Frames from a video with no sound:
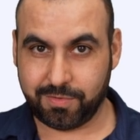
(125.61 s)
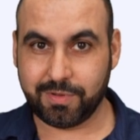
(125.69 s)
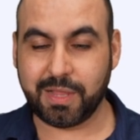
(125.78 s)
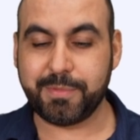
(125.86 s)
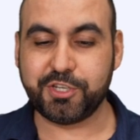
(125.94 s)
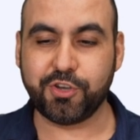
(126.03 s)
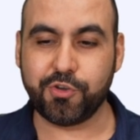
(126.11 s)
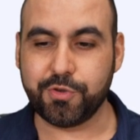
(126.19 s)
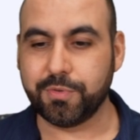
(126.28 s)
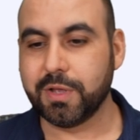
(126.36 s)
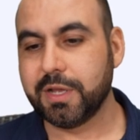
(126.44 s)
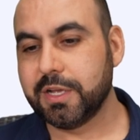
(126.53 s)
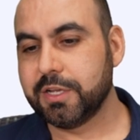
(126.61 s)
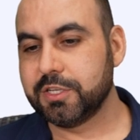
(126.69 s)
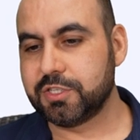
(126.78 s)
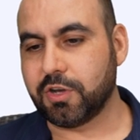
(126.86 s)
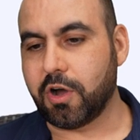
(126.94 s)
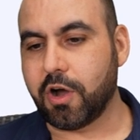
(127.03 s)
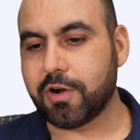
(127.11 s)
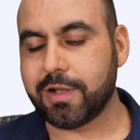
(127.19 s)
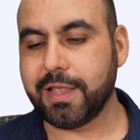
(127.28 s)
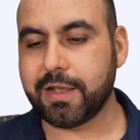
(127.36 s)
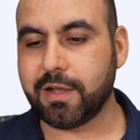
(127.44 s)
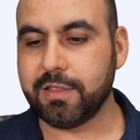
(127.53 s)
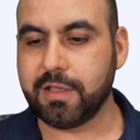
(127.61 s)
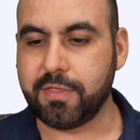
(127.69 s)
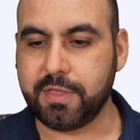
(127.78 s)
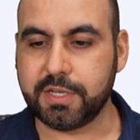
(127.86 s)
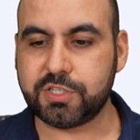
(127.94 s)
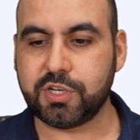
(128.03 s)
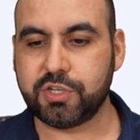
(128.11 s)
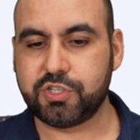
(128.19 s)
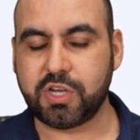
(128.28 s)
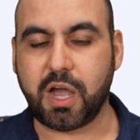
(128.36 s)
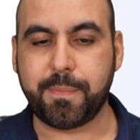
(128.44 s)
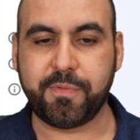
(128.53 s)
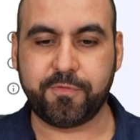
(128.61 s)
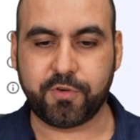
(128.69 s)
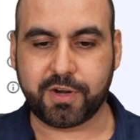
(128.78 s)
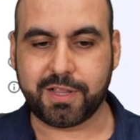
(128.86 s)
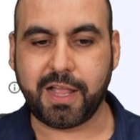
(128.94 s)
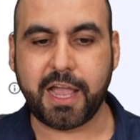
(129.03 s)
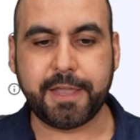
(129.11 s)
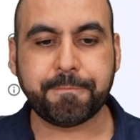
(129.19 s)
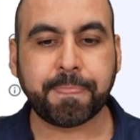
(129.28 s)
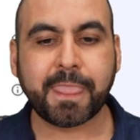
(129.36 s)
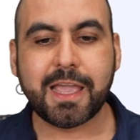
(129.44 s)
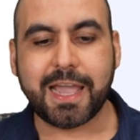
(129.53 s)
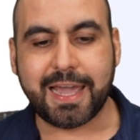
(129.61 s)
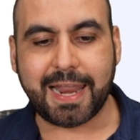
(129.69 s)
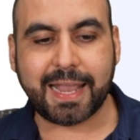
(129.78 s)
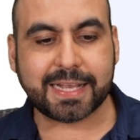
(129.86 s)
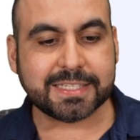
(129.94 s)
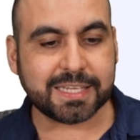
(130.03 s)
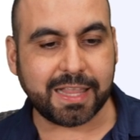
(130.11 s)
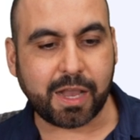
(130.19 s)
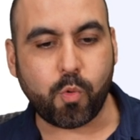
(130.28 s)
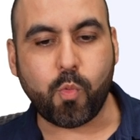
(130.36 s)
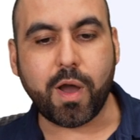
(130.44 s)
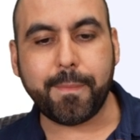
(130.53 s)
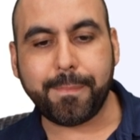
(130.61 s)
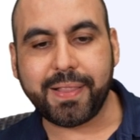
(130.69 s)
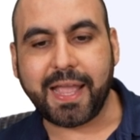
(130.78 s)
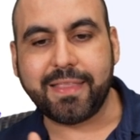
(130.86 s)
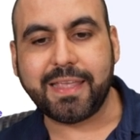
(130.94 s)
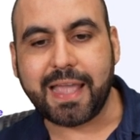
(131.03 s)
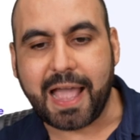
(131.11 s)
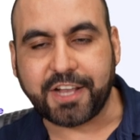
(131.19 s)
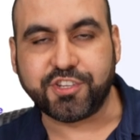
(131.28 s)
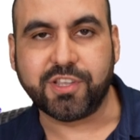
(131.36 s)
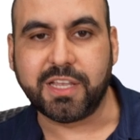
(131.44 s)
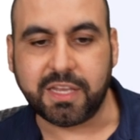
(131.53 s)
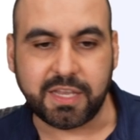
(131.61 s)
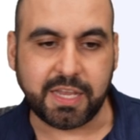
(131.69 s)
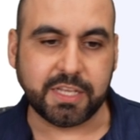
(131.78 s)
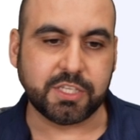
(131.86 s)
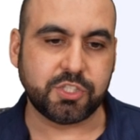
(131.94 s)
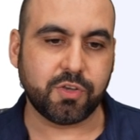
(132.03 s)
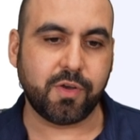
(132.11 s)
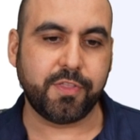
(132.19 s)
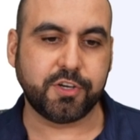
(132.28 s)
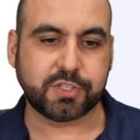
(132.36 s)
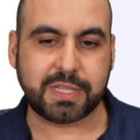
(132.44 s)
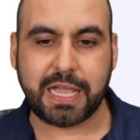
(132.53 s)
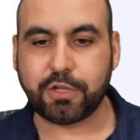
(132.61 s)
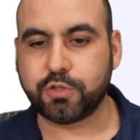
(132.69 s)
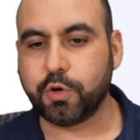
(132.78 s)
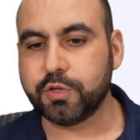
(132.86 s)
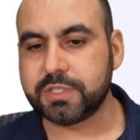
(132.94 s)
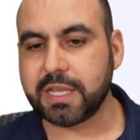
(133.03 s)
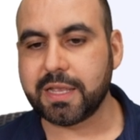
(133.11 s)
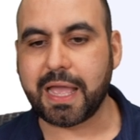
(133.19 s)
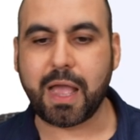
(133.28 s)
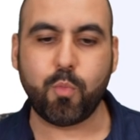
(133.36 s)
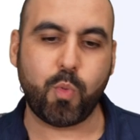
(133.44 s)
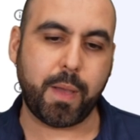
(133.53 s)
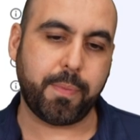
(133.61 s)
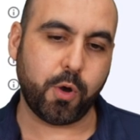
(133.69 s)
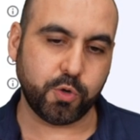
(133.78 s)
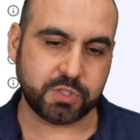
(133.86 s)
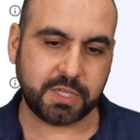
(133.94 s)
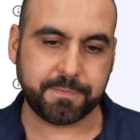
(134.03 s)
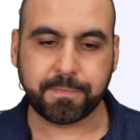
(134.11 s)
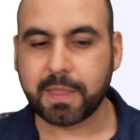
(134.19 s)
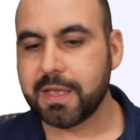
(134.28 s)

Let me show you. So I'll click on this shop for a client and I can select what plan they actually need. So there's cloud hosting and web hosting.